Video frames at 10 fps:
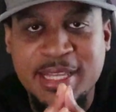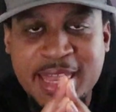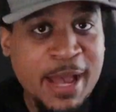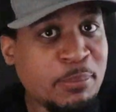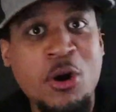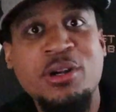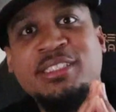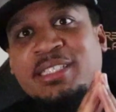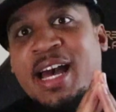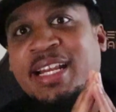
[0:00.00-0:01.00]
that part
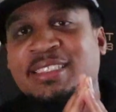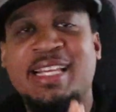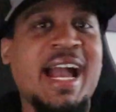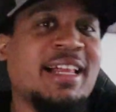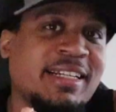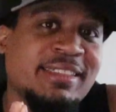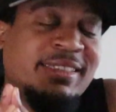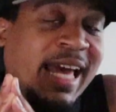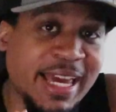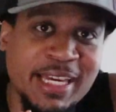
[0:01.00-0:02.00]
is not exactly the
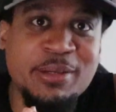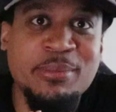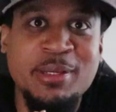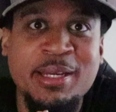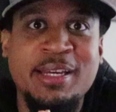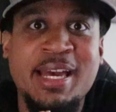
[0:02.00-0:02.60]
same